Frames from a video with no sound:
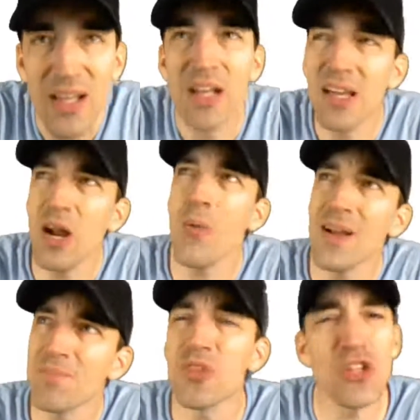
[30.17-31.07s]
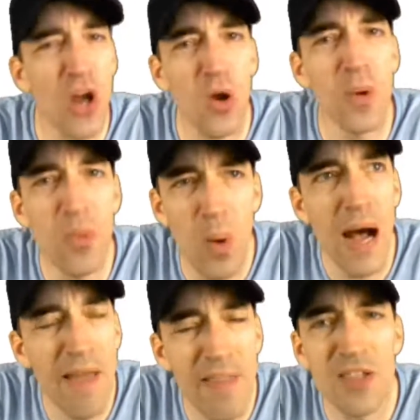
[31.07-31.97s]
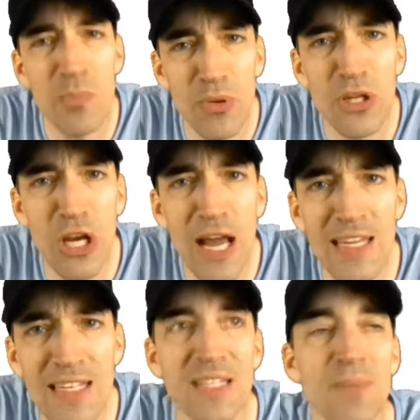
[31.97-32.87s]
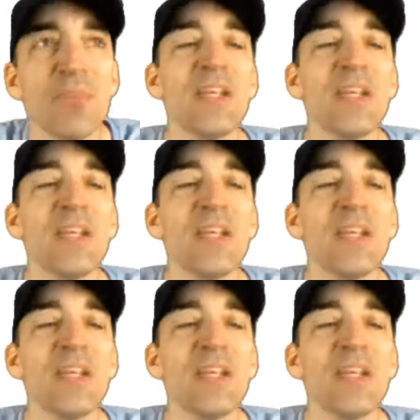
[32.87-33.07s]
You know what? Start with why. That's a pretty good idea.